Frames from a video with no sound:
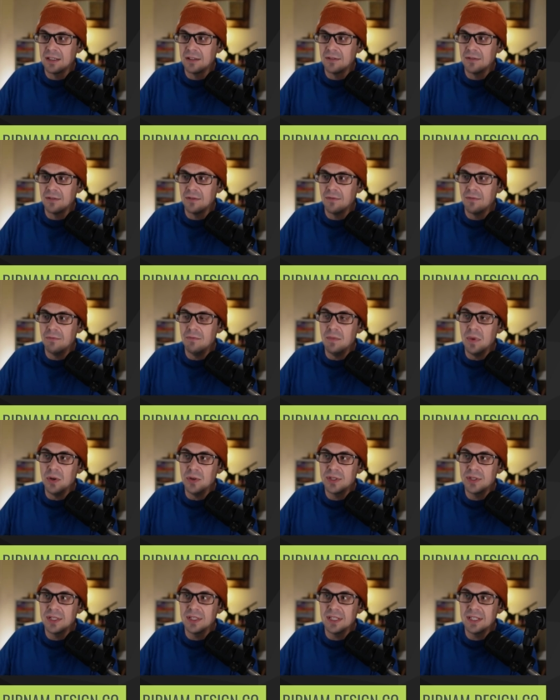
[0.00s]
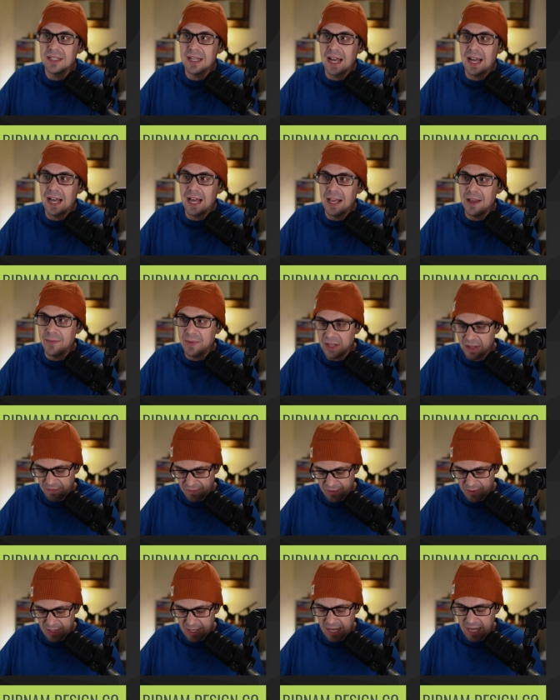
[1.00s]
most of the time, if you
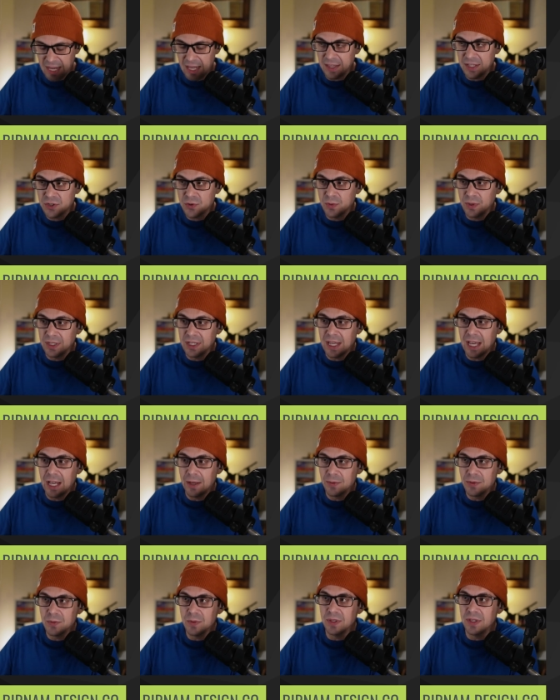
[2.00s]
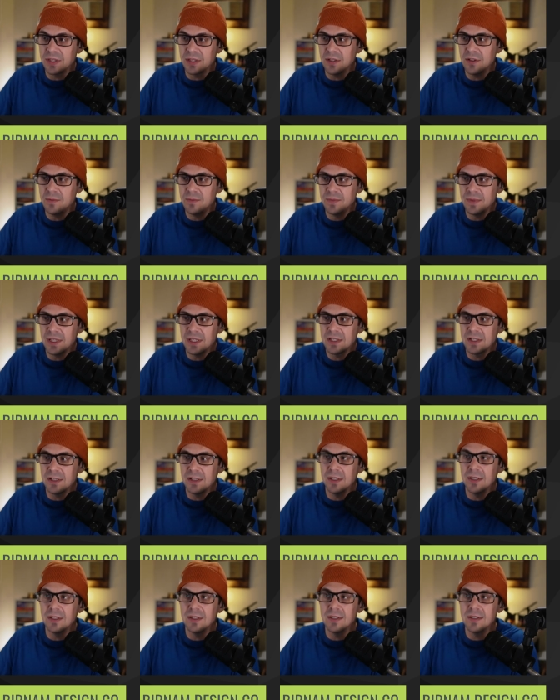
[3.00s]
can. This really helps with, oh, that's
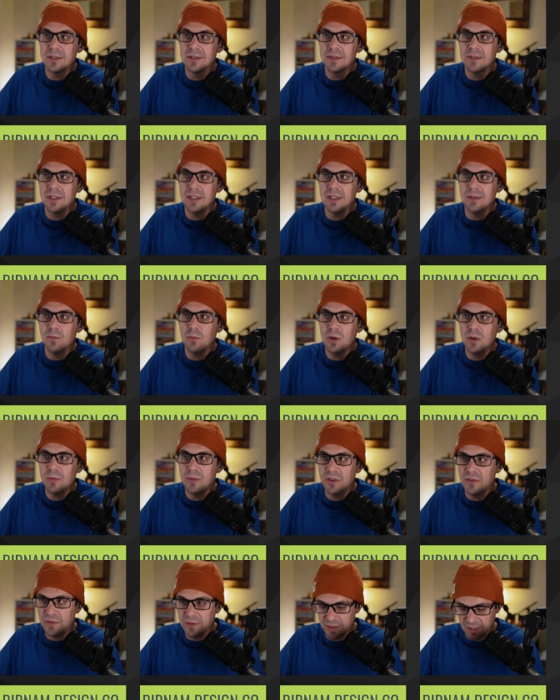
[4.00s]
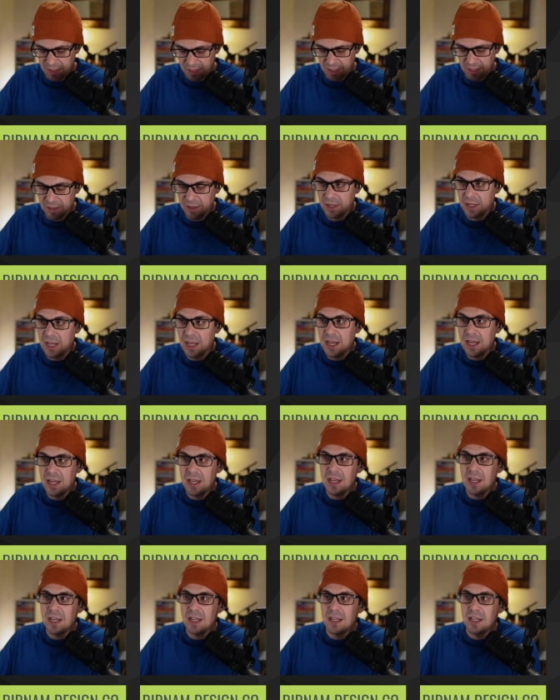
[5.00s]
one more foot in there.
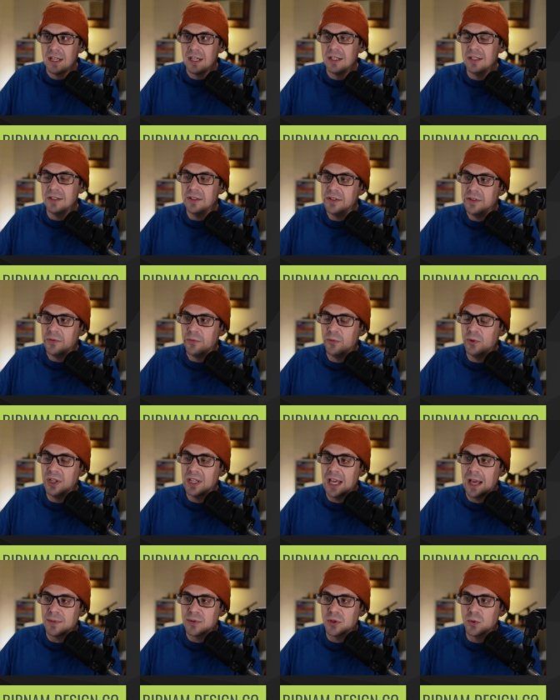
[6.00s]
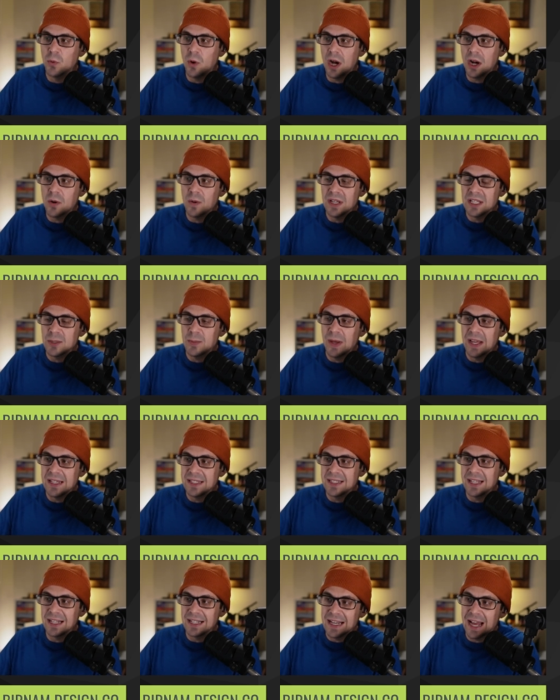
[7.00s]
Really helps with walkway
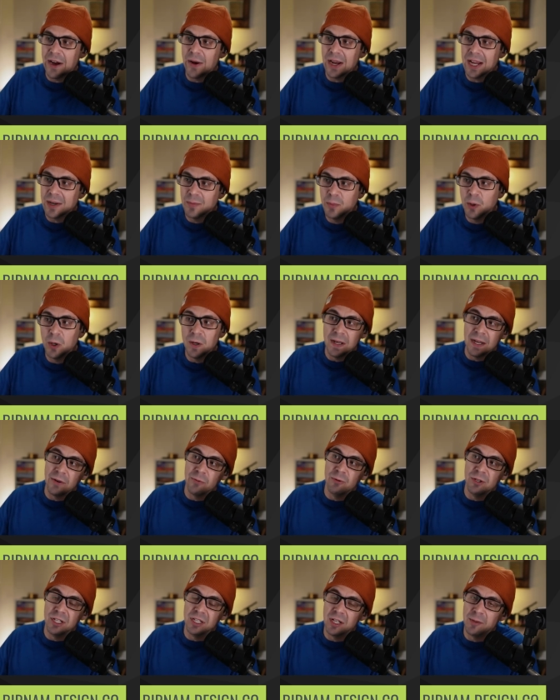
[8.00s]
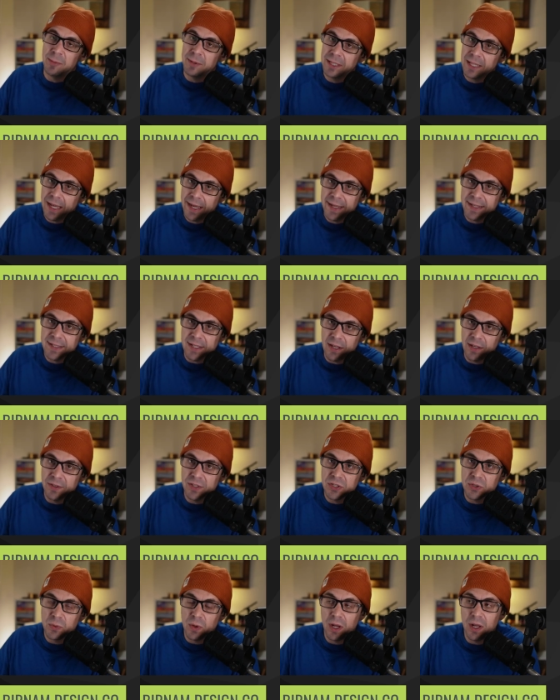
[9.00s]
spacing. Now I can put a real appliance on this
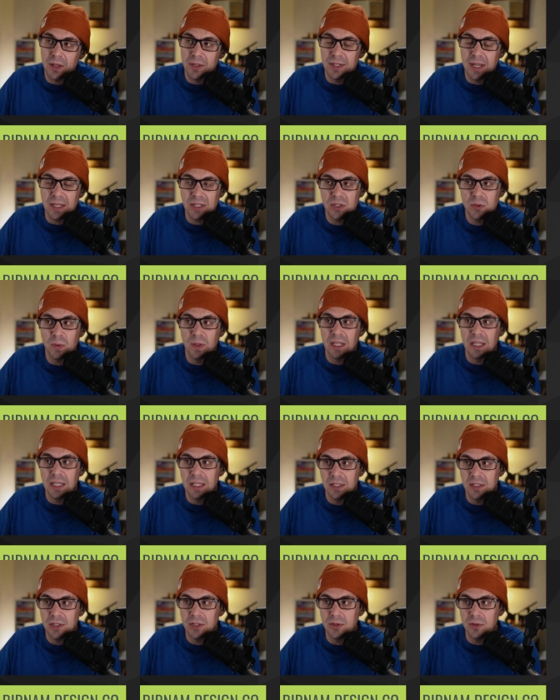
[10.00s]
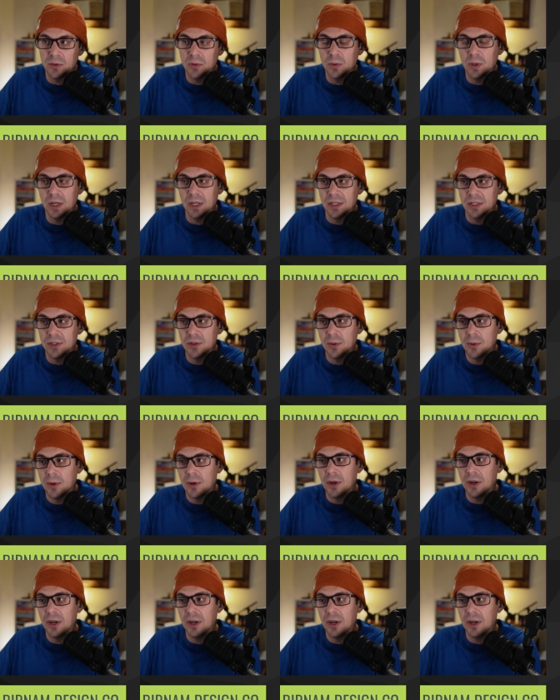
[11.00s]
wall and not swing into a door.